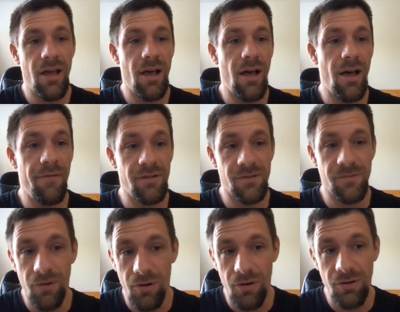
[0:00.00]
If it's
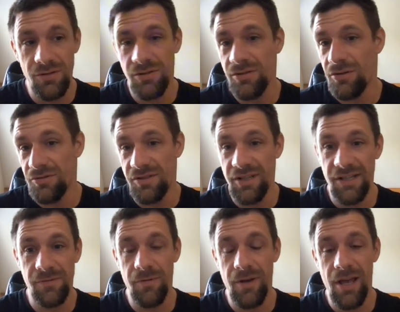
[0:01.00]
false, goes
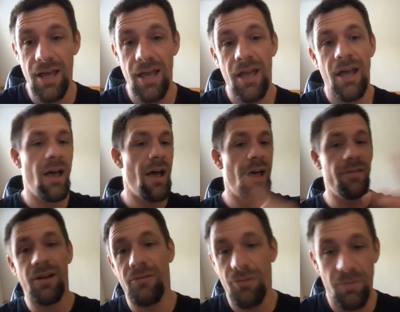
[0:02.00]
this way, and
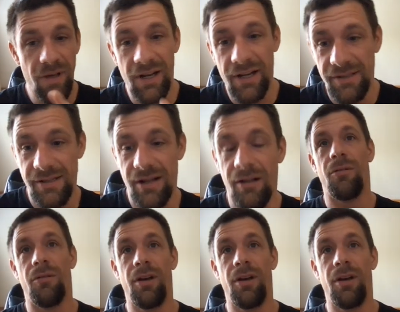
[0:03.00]
then repeat itself.